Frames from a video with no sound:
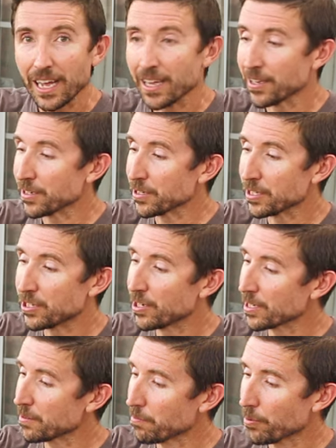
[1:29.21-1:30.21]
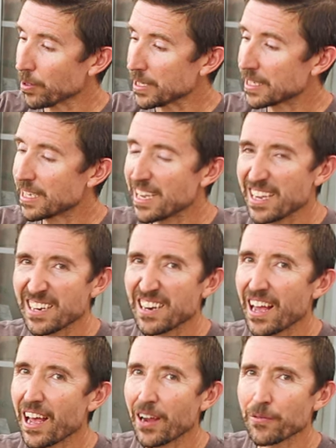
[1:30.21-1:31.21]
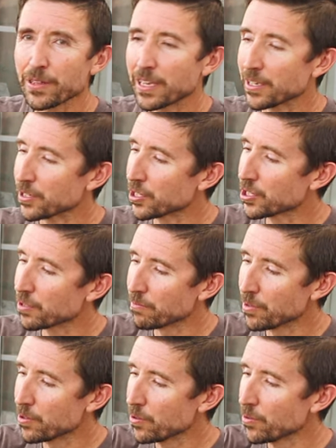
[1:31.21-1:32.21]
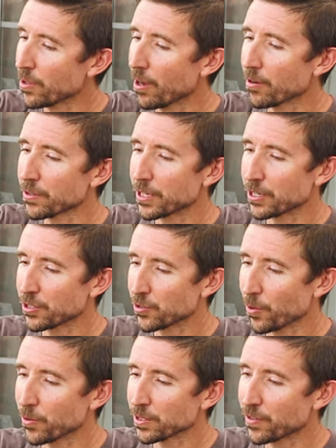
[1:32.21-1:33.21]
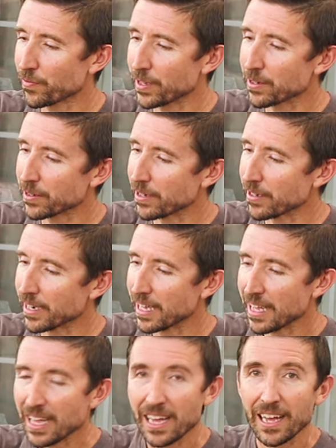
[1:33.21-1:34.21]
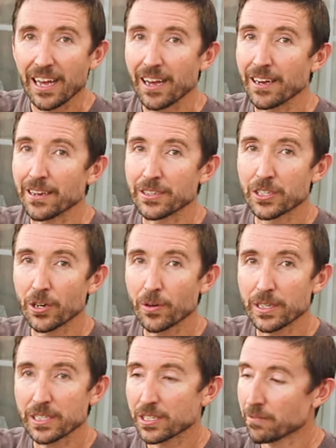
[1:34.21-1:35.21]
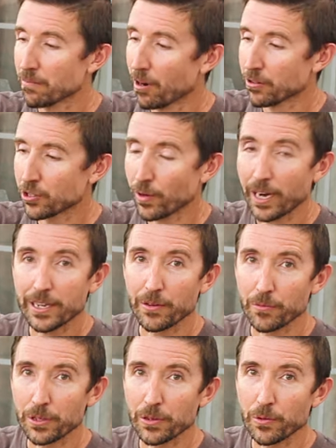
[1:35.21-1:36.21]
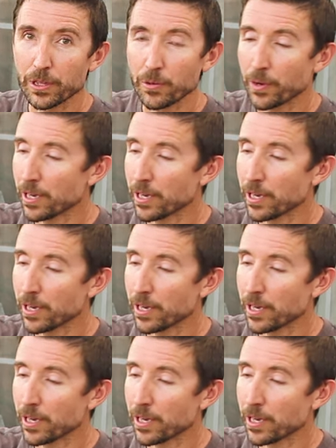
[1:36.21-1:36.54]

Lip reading: is just pristine. Everything is smooth. All the controls feel good. Turrets are tracking really, really